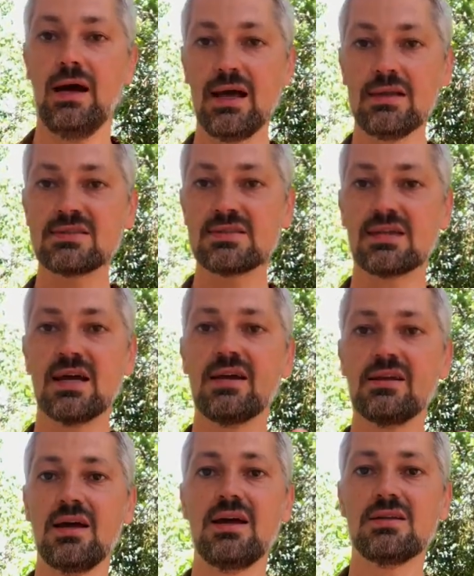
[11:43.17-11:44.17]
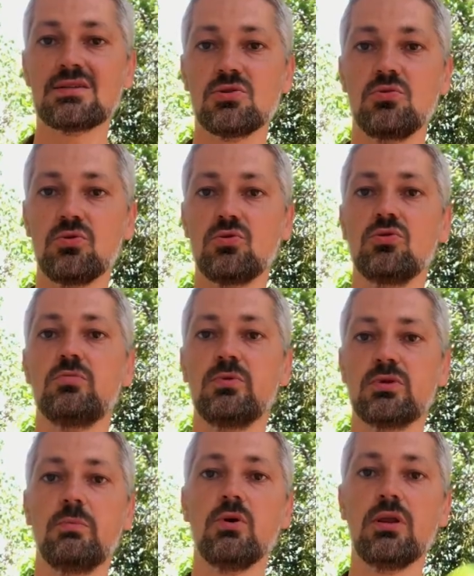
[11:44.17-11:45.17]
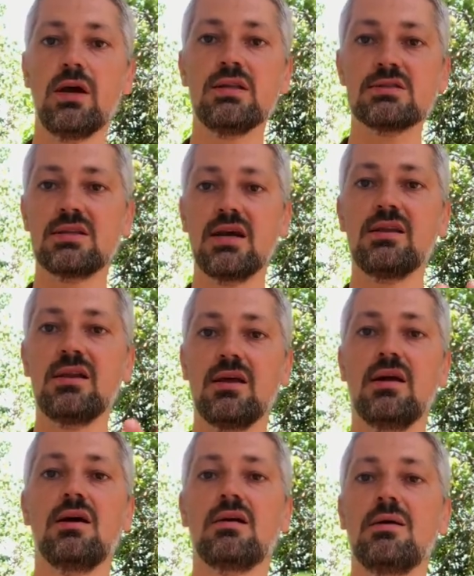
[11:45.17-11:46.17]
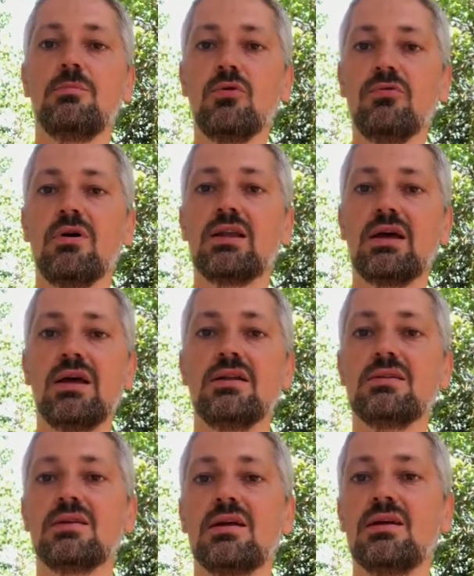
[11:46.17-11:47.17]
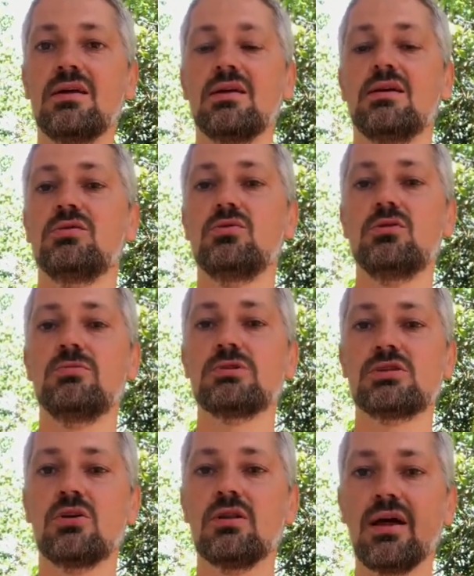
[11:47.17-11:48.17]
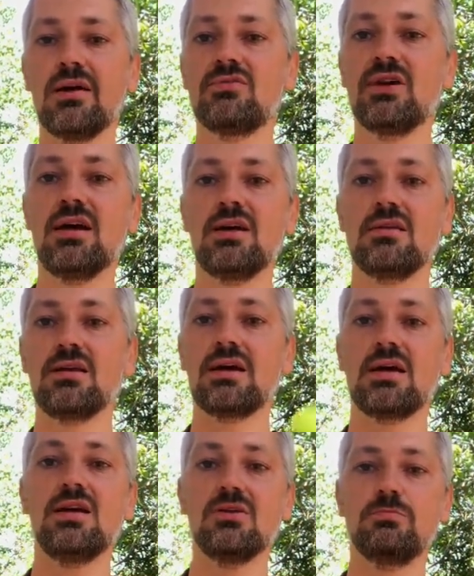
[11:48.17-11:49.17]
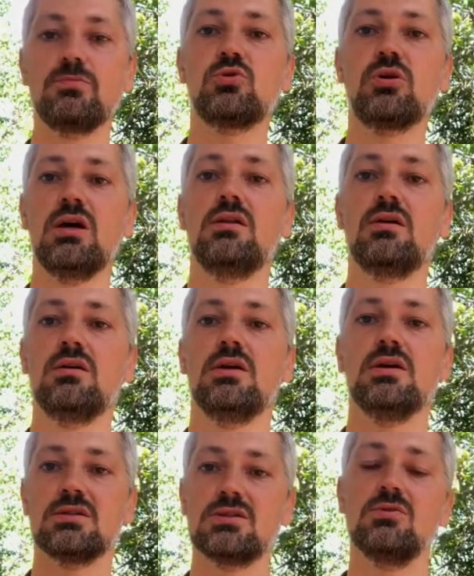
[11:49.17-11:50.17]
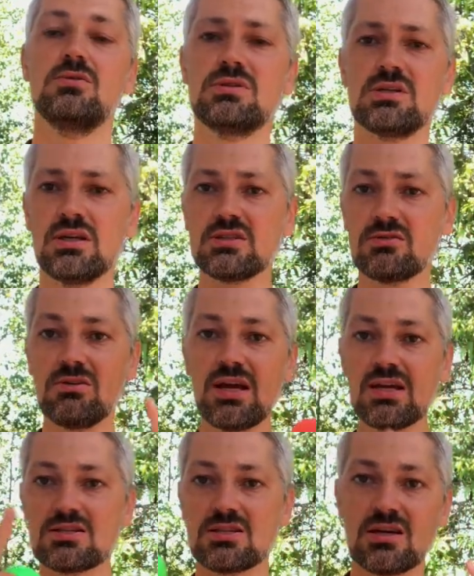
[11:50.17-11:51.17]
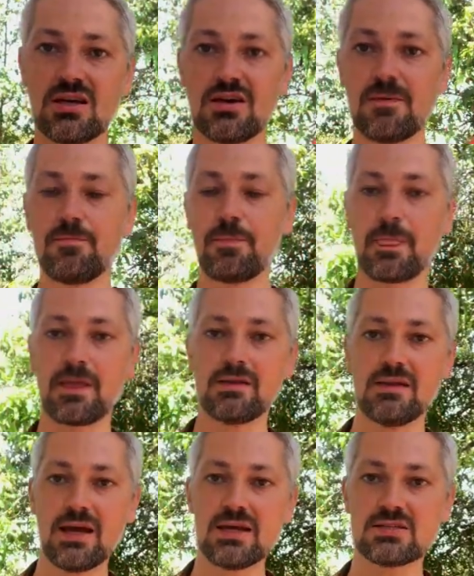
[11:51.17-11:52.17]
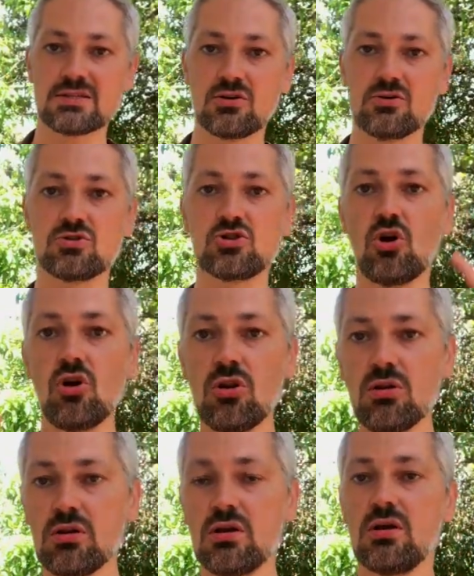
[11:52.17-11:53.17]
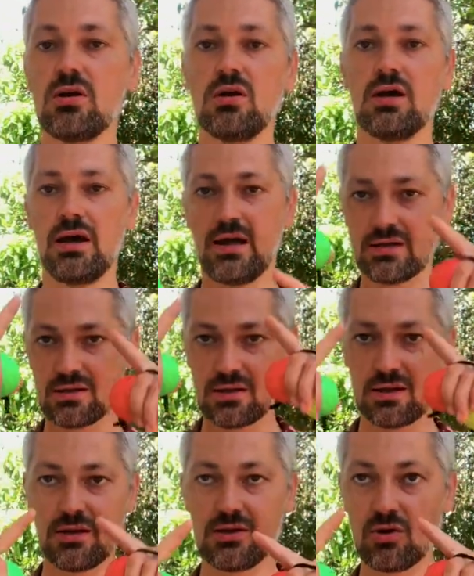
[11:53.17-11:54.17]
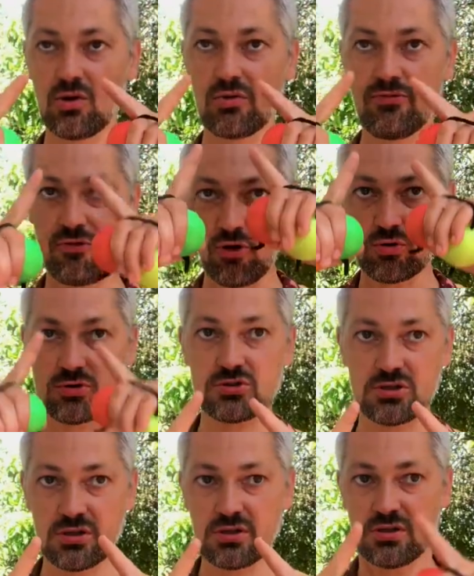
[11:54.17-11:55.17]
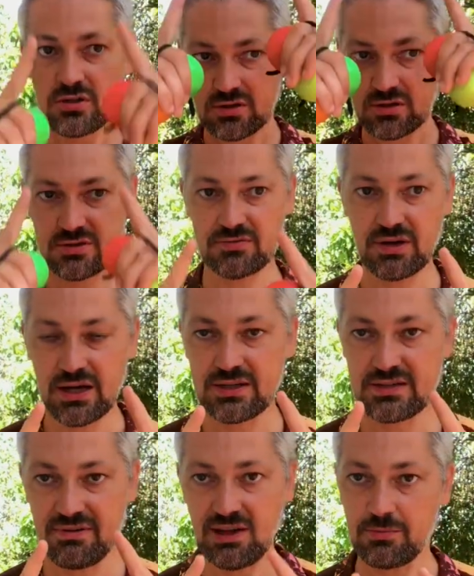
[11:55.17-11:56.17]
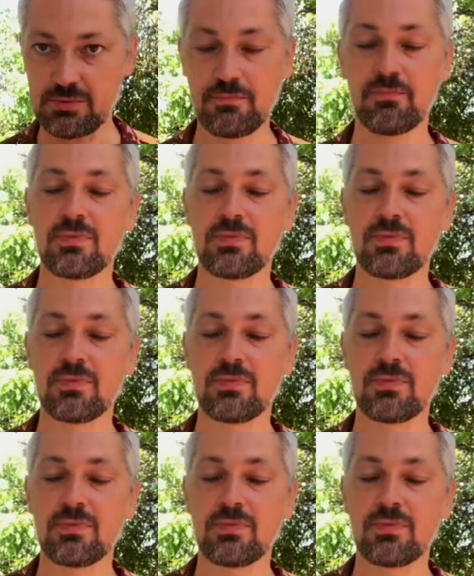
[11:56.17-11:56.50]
add second hand so you do it with both hands then remove one hand do it with your left hand again together so it, it creates um, nice control and uh, your focus is really developed